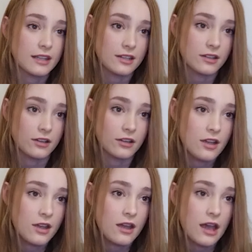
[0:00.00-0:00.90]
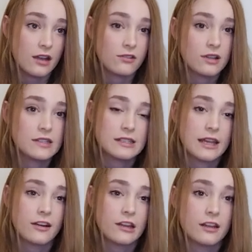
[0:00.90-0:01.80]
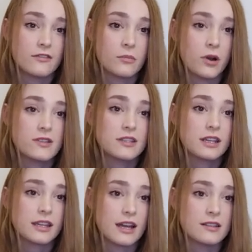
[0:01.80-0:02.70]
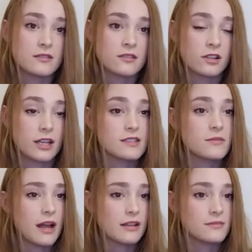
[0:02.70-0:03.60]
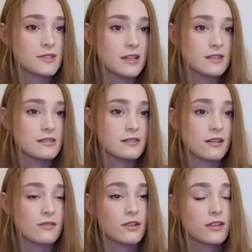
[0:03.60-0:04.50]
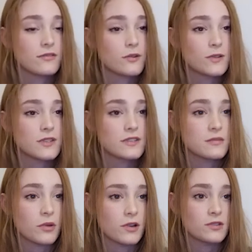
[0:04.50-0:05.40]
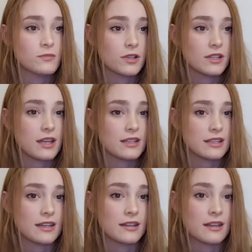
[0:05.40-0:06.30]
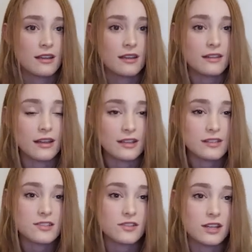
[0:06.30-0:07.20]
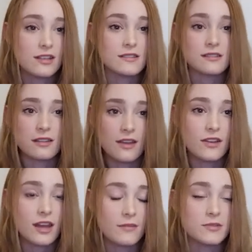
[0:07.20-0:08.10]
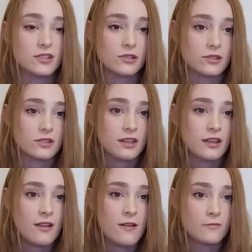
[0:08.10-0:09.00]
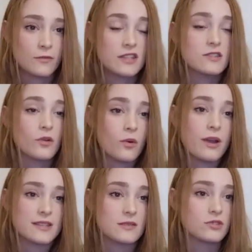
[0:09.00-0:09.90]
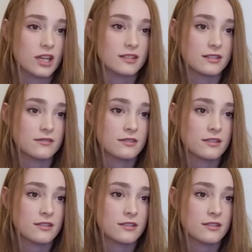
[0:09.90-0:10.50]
Leno, Ackroyd's layering of opposing accounts creates a palimpsest that reinforces the postmodern idea that history is never absolute. It's always subjective.